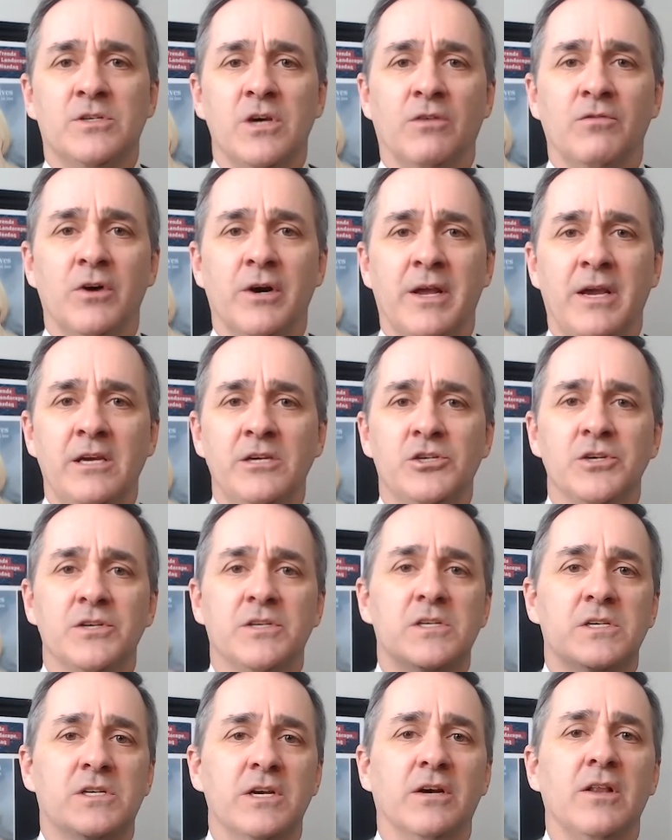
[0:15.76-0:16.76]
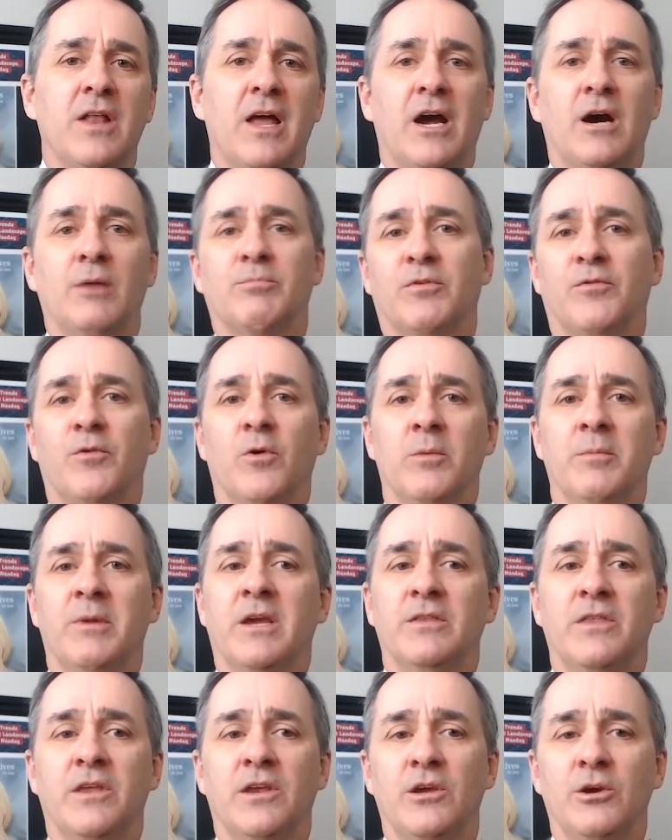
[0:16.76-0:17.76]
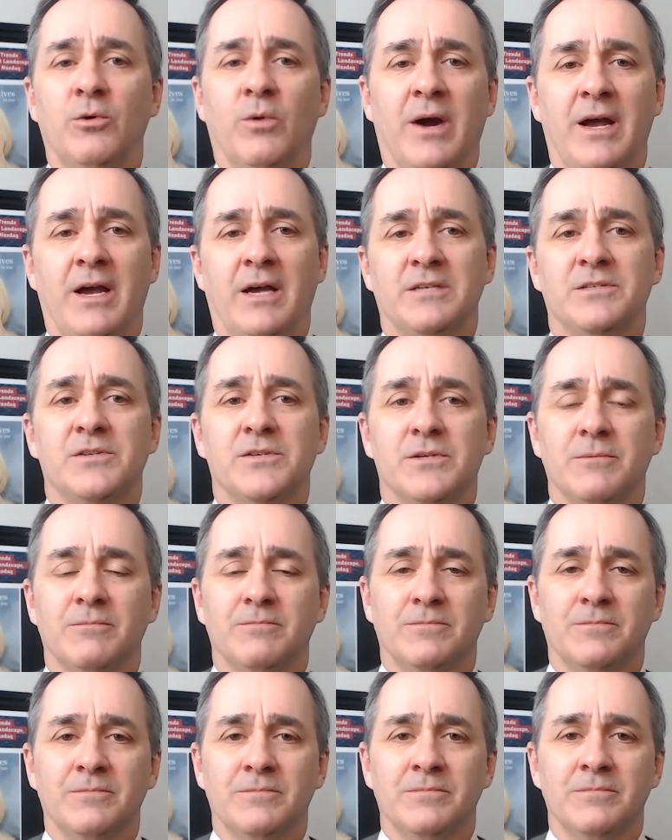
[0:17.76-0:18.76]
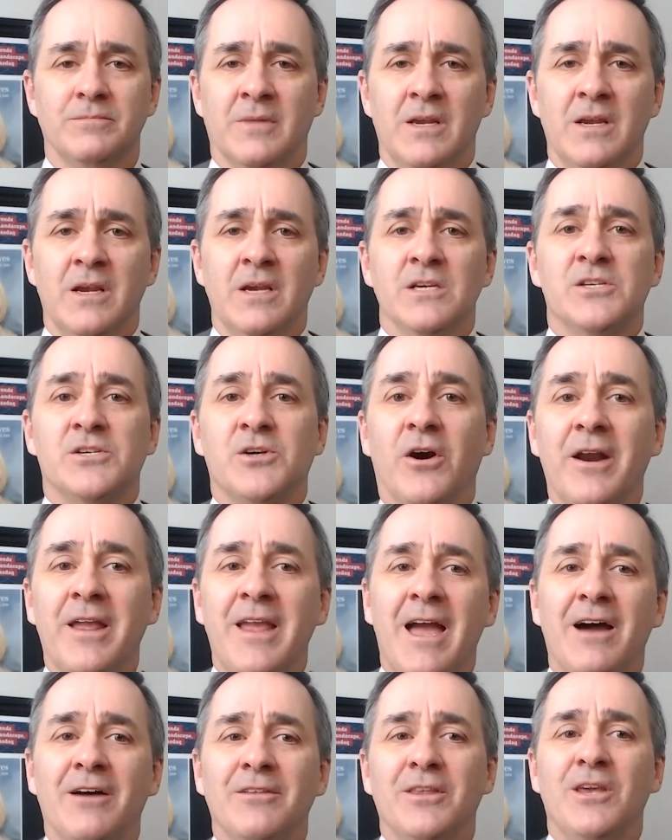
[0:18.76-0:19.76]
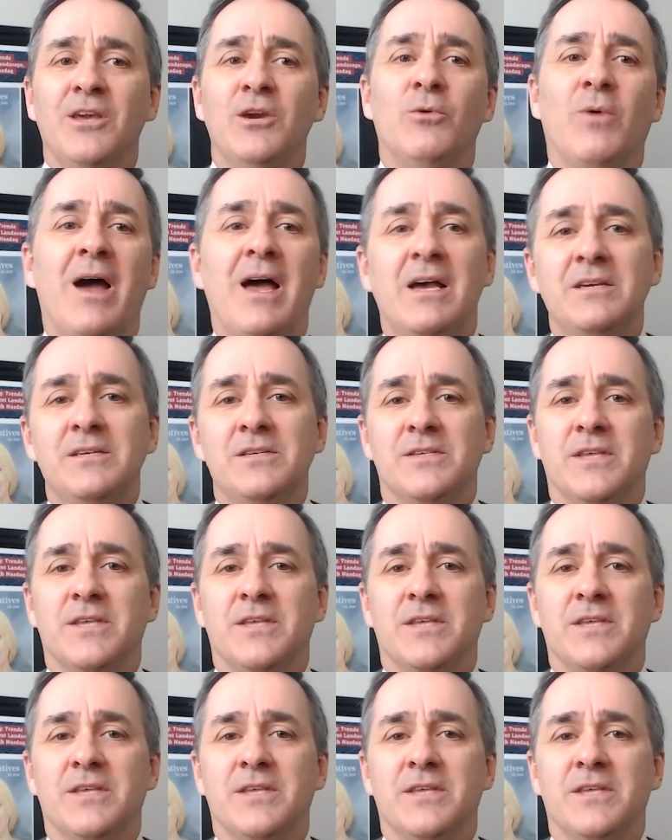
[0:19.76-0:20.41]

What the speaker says: over in Asia, still outperforming in the U.S. Starting out in the U.S.,